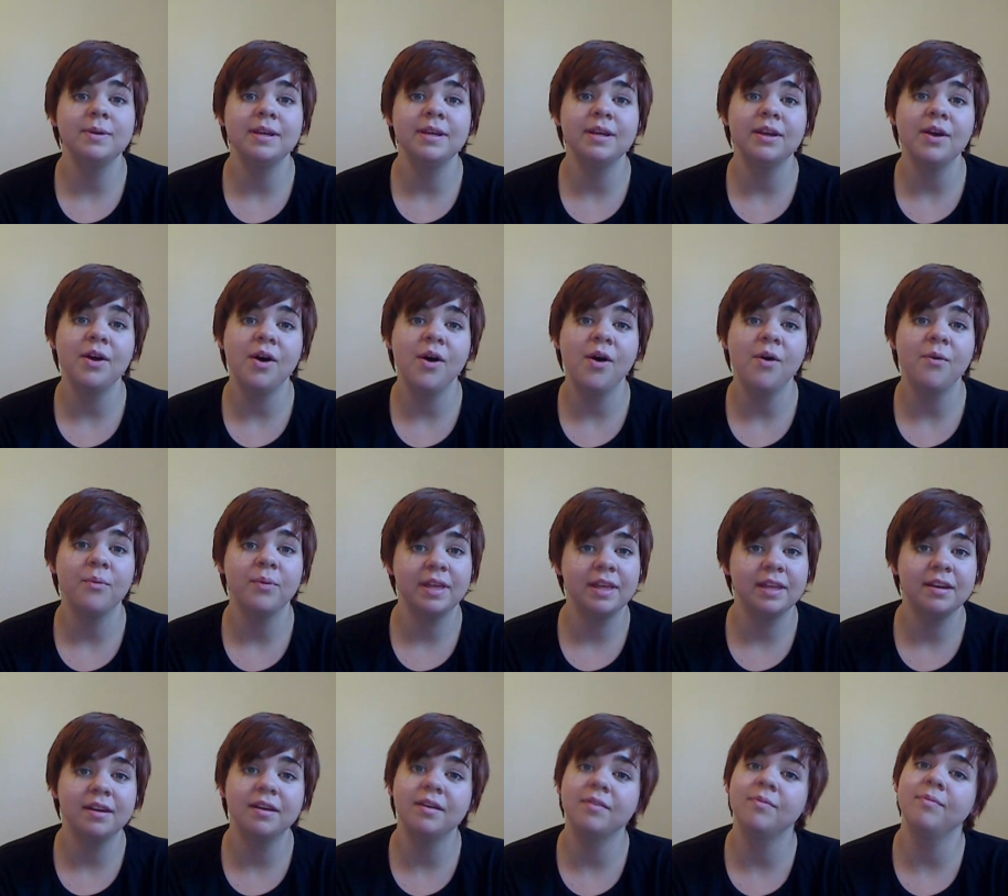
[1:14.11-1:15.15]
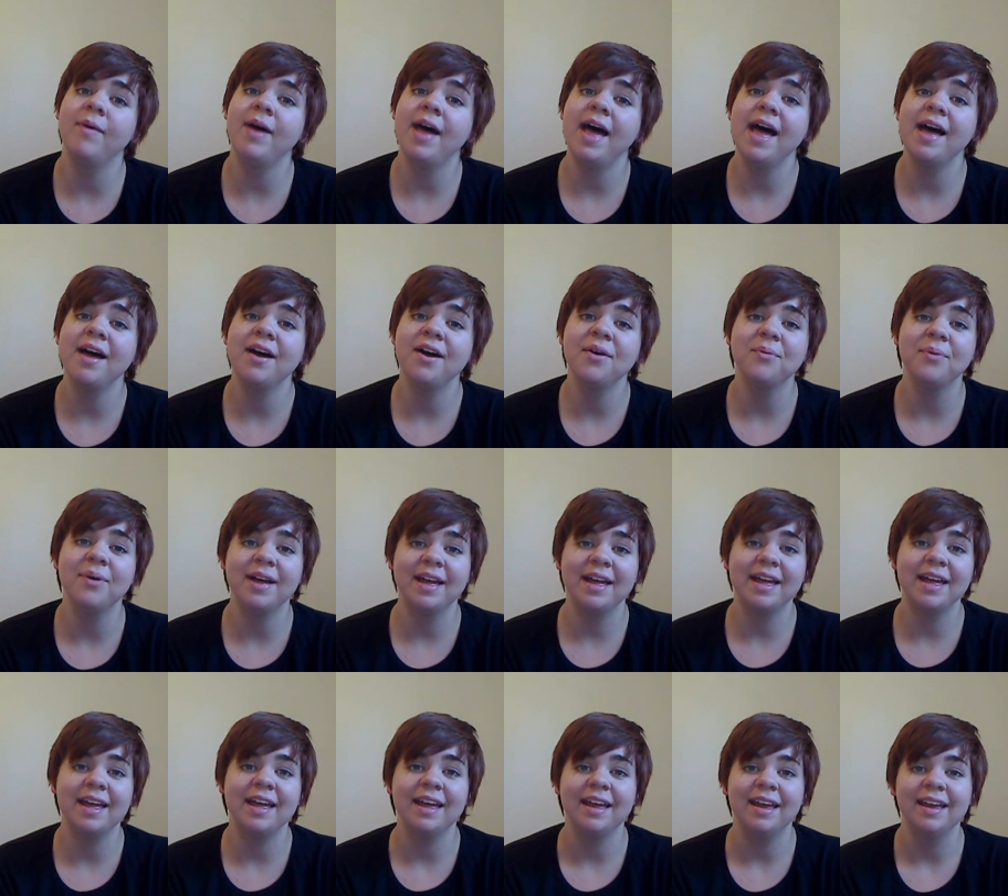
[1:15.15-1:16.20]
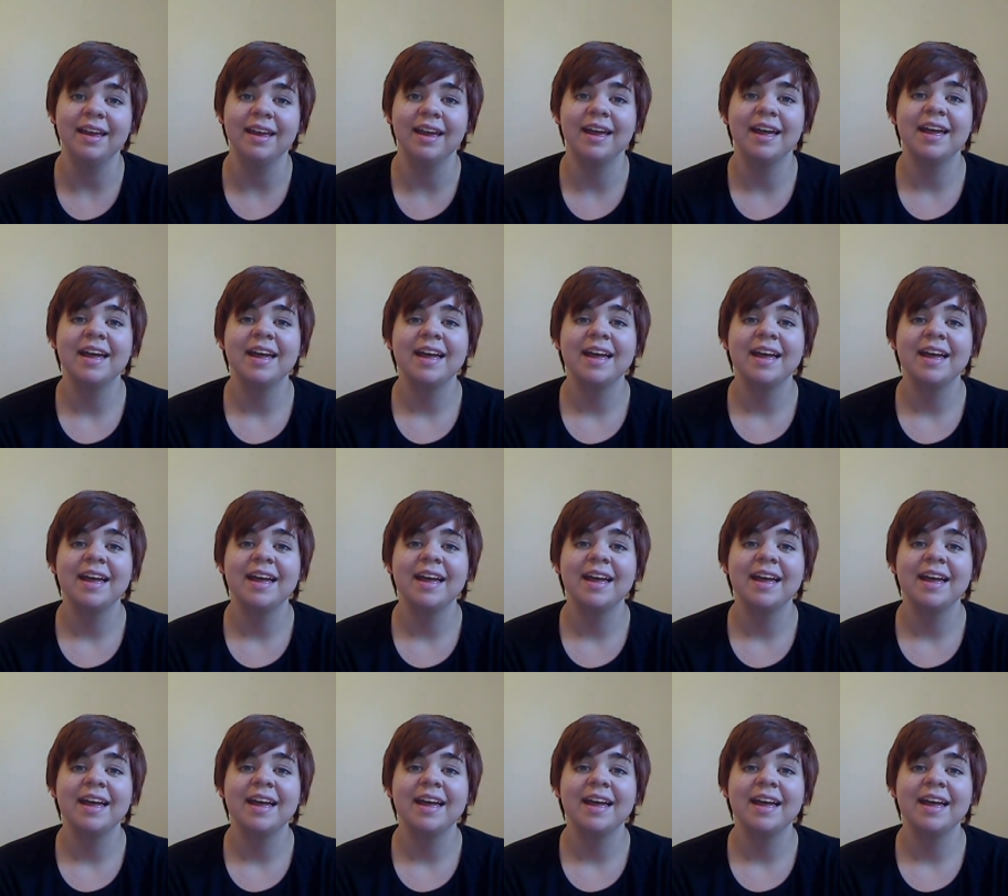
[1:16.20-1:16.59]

be going my way.